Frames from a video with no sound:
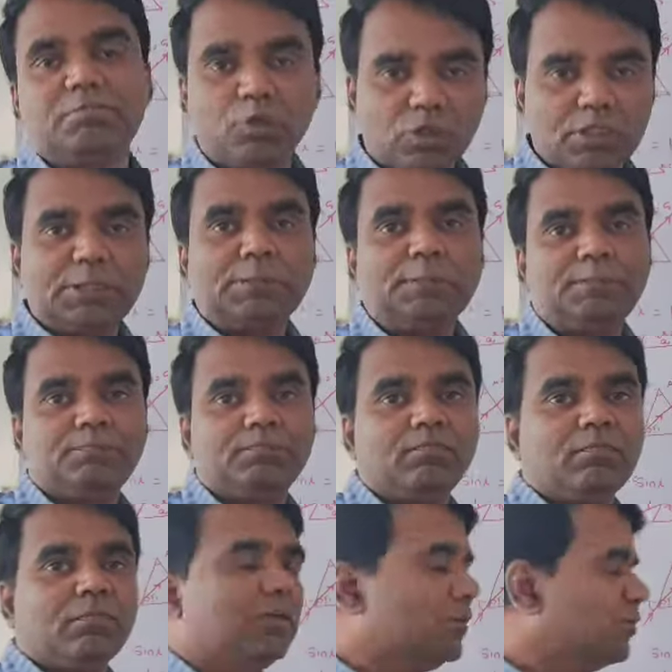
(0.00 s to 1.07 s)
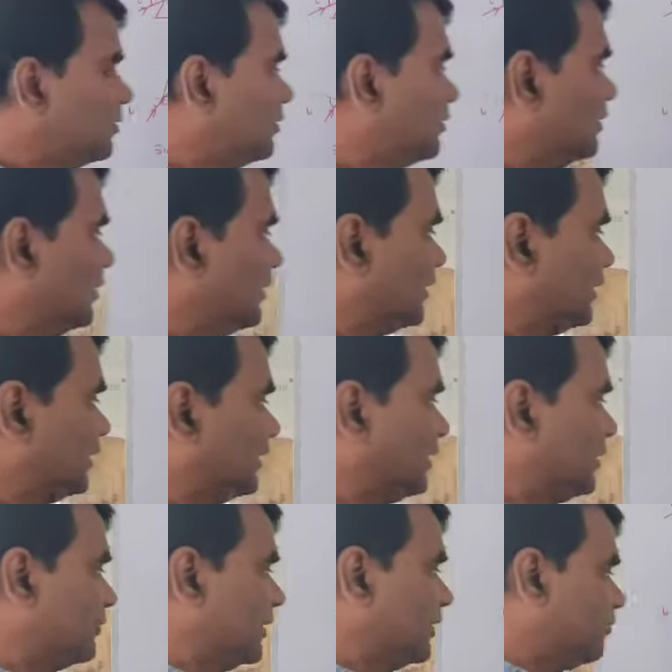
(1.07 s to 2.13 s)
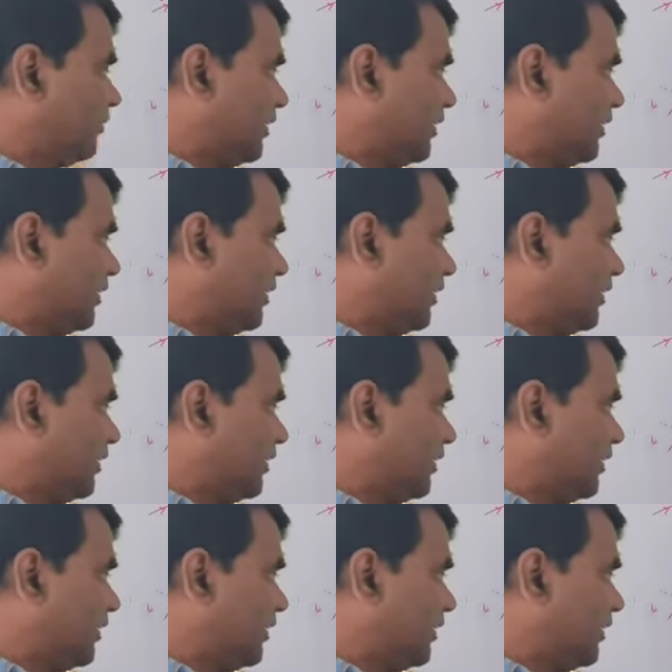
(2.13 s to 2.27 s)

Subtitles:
book, then you can